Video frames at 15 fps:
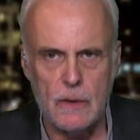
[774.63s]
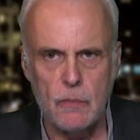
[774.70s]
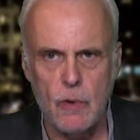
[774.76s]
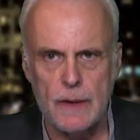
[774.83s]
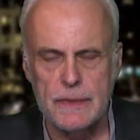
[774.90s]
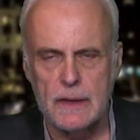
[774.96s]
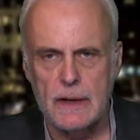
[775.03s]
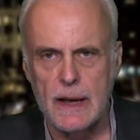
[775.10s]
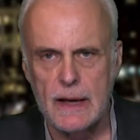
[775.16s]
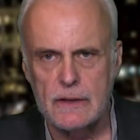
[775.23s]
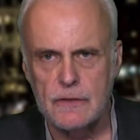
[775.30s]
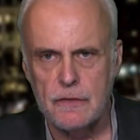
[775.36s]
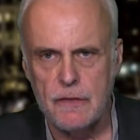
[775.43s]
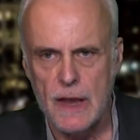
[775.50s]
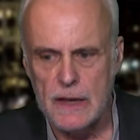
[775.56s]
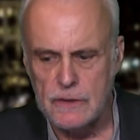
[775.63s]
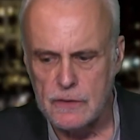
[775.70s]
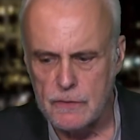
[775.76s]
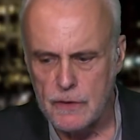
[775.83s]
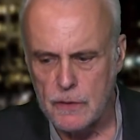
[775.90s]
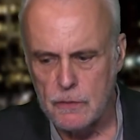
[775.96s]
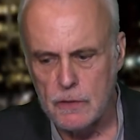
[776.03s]
what the next phase
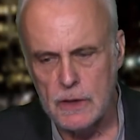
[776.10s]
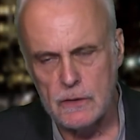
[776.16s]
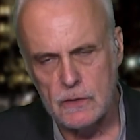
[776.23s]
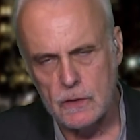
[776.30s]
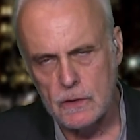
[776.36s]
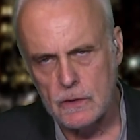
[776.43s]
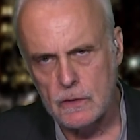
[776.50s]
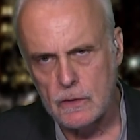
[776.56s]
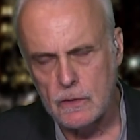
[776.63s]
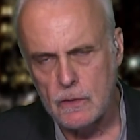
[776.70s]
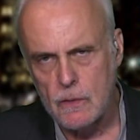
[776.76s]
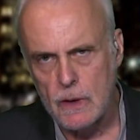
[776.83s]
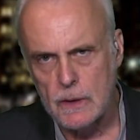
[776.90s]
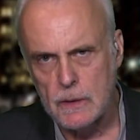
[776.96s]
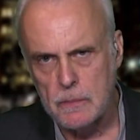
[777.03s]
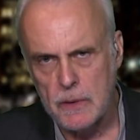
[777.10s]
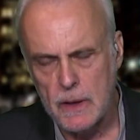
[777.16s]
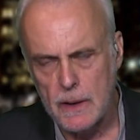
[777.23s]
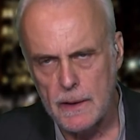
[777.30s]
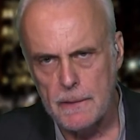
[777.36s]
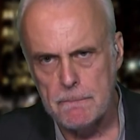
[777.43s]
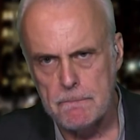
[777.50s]
of your research is going to
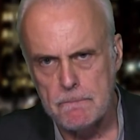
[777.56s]
be.